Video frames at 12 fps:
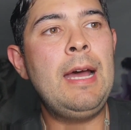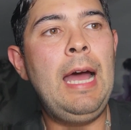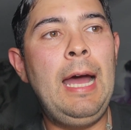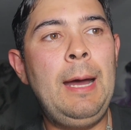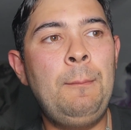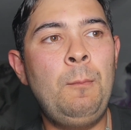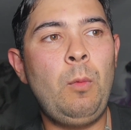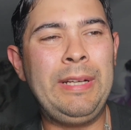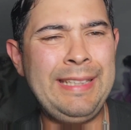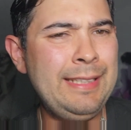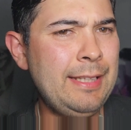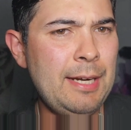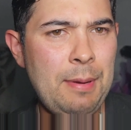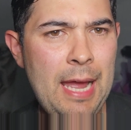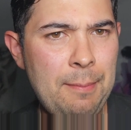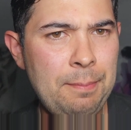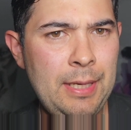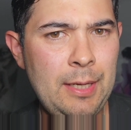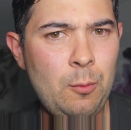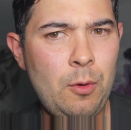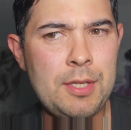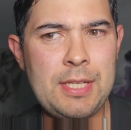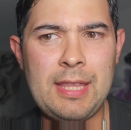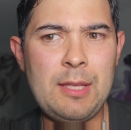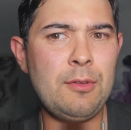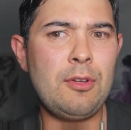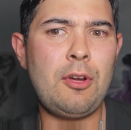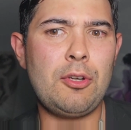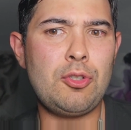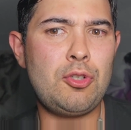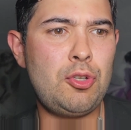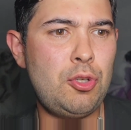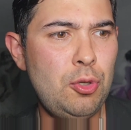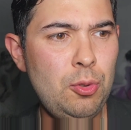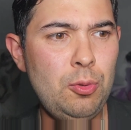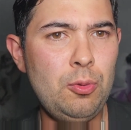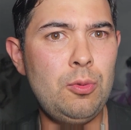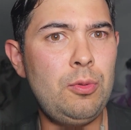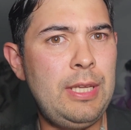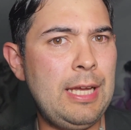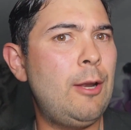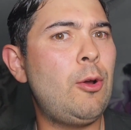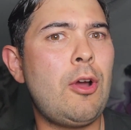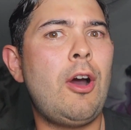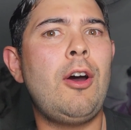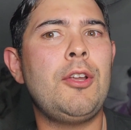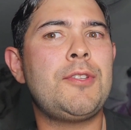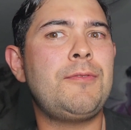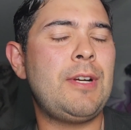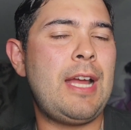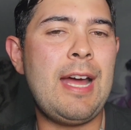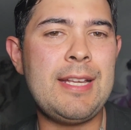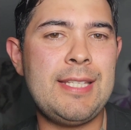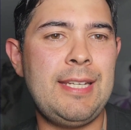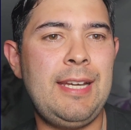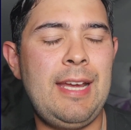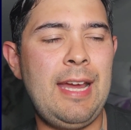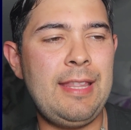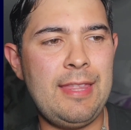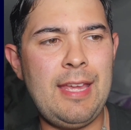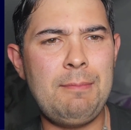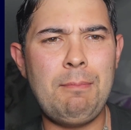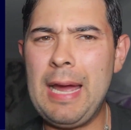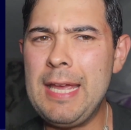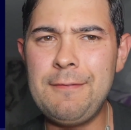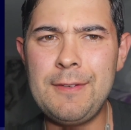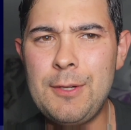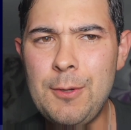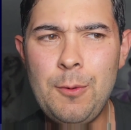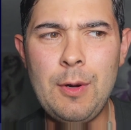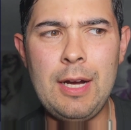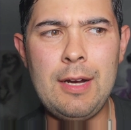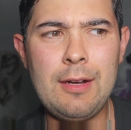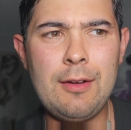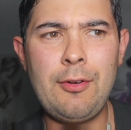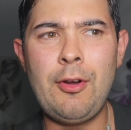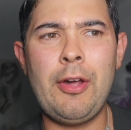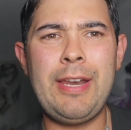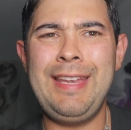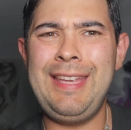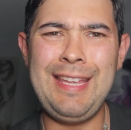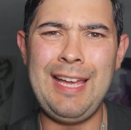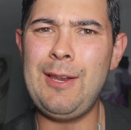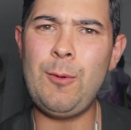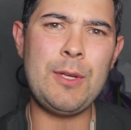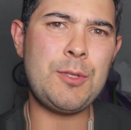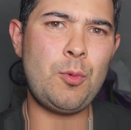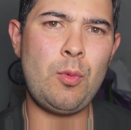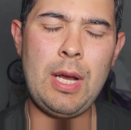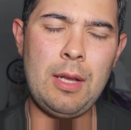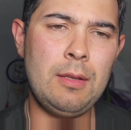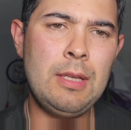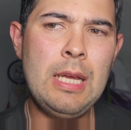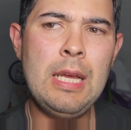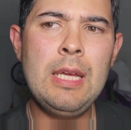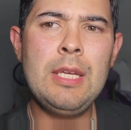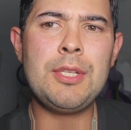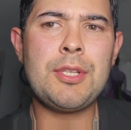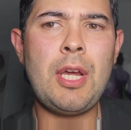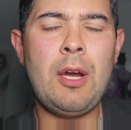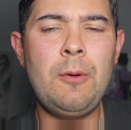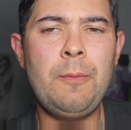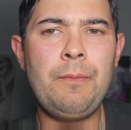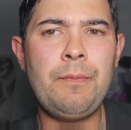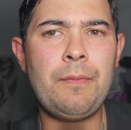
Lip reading: What ended up happening was I think they got 2 yellow cards for Castres, and then Maya Vanua got a yellow as well. So